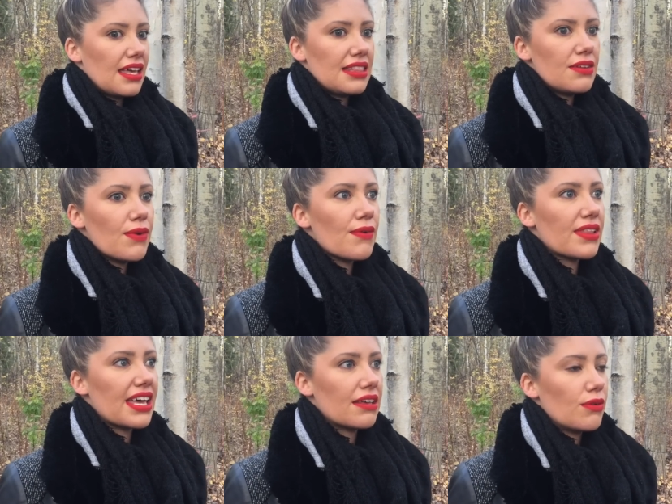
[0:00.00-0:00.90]
And then we
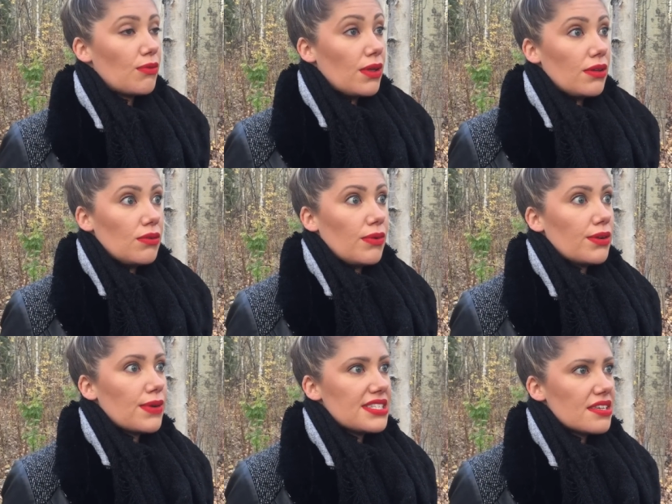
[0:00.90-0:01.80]
were like, well, what
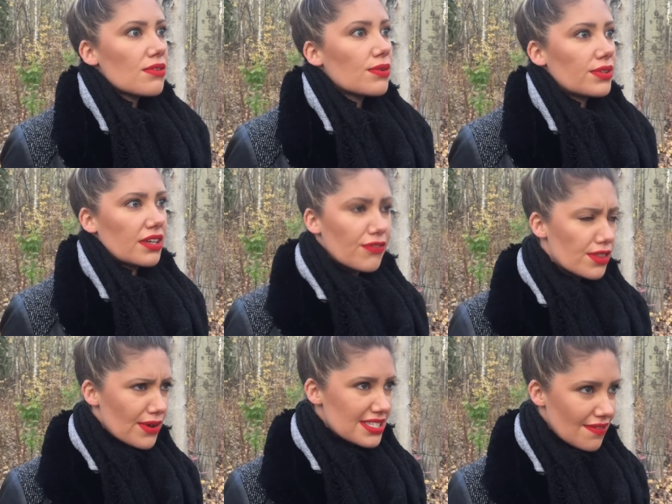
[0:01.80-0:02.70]
do we do? Look for
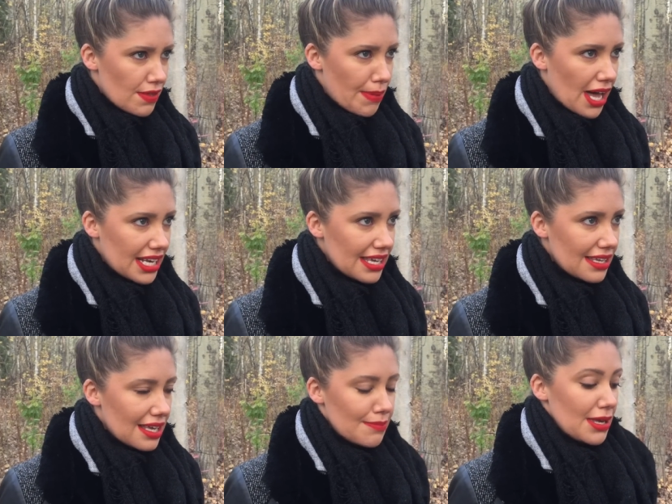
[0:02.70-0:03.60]
the rest of the body?